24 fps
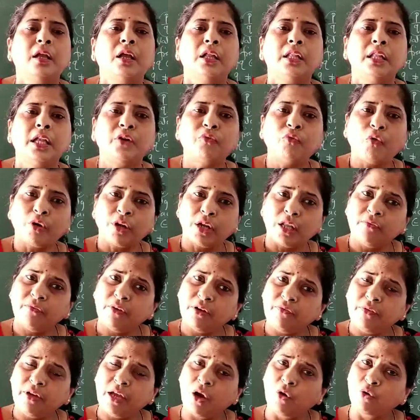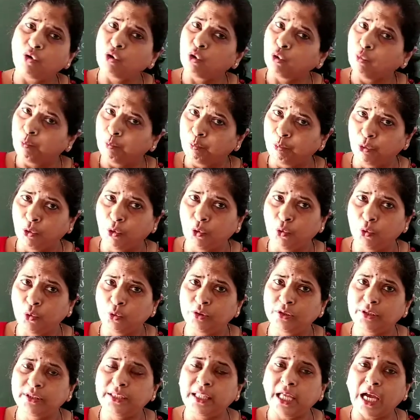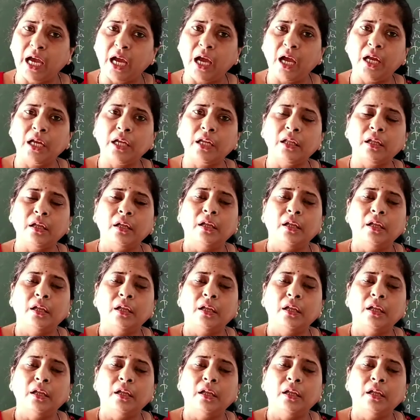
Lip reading: that whatever we have to prove, that